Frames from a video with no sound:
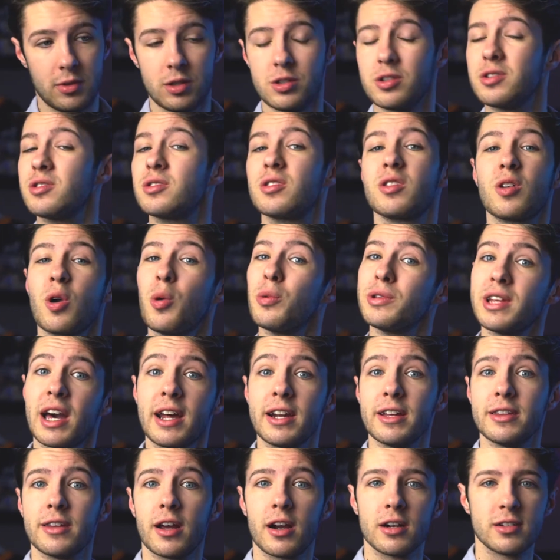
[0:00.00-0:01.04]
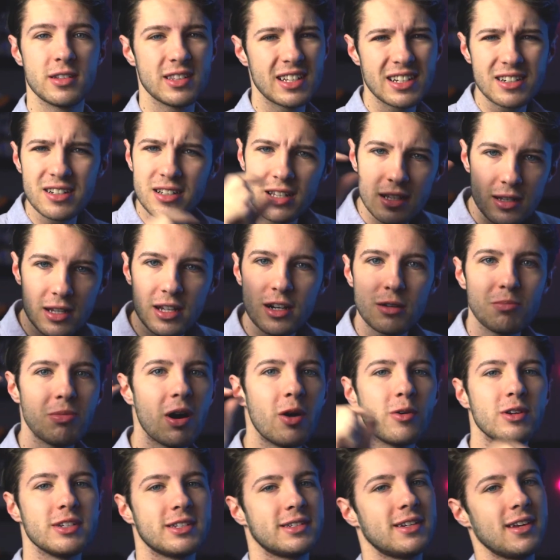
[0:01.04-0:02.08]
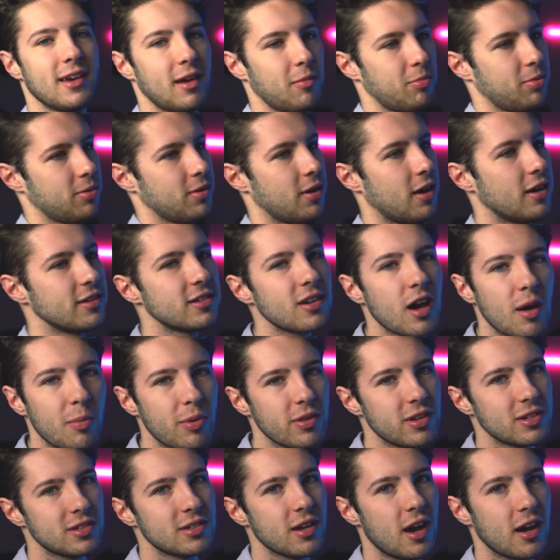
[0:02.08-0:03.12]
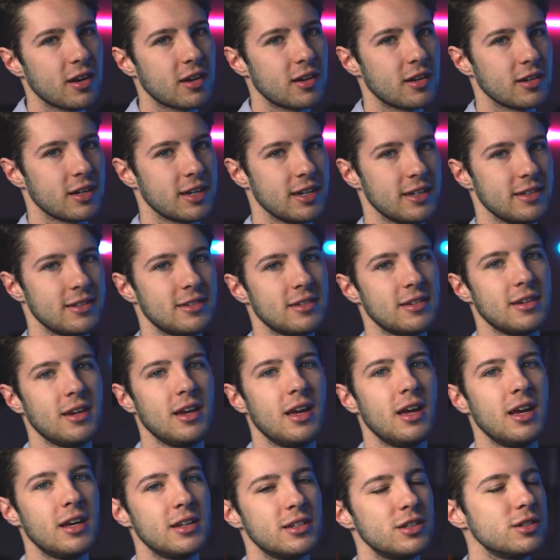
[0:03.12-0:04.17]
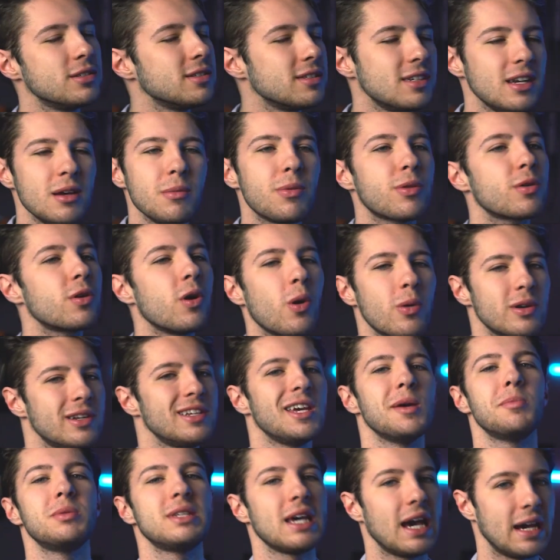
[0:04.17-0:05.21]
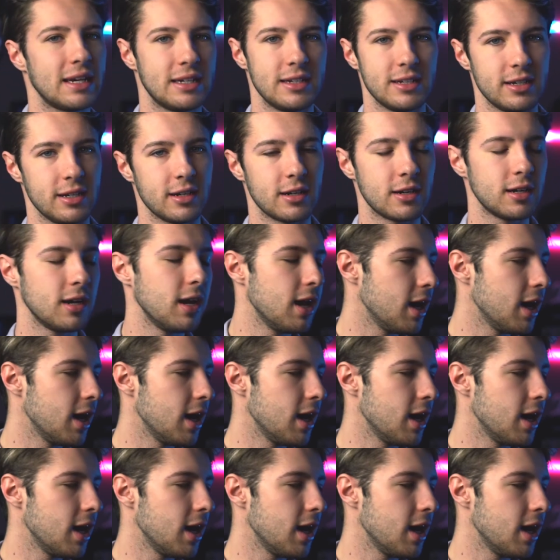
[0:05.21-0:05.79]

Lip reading: Just throwing that in there. Little bonus tip on top of the soccer kids. Just throwing tips at you here.